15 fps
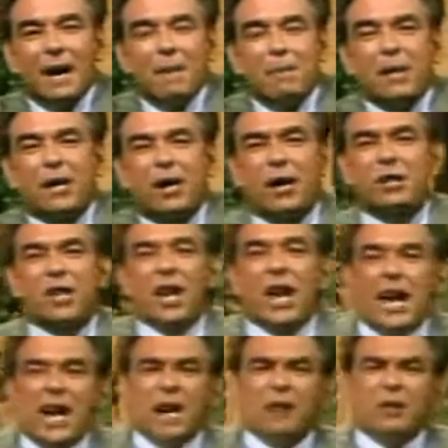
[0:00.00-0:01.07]
Because
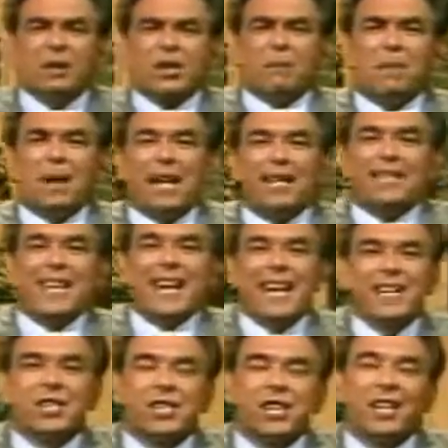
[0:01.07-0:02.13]
here is a man
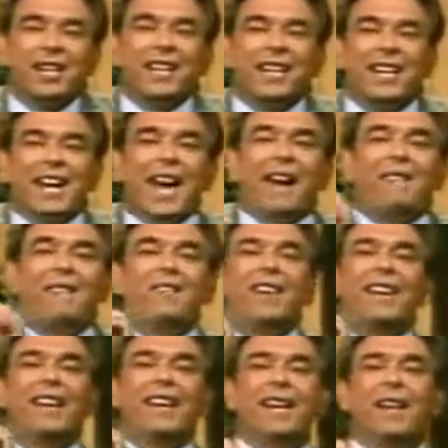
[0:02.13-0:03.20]
dancing and
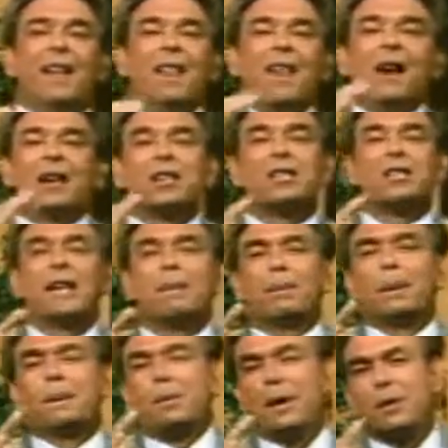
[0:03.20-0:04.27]
fiddling on a
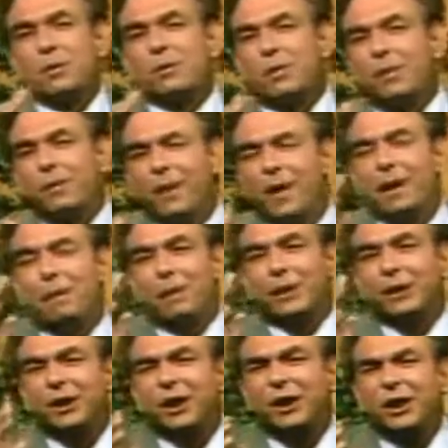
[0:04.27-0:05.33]
steeply pitched roof in a
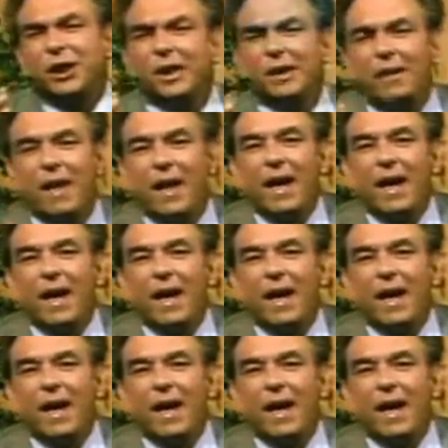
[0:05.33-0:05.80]
position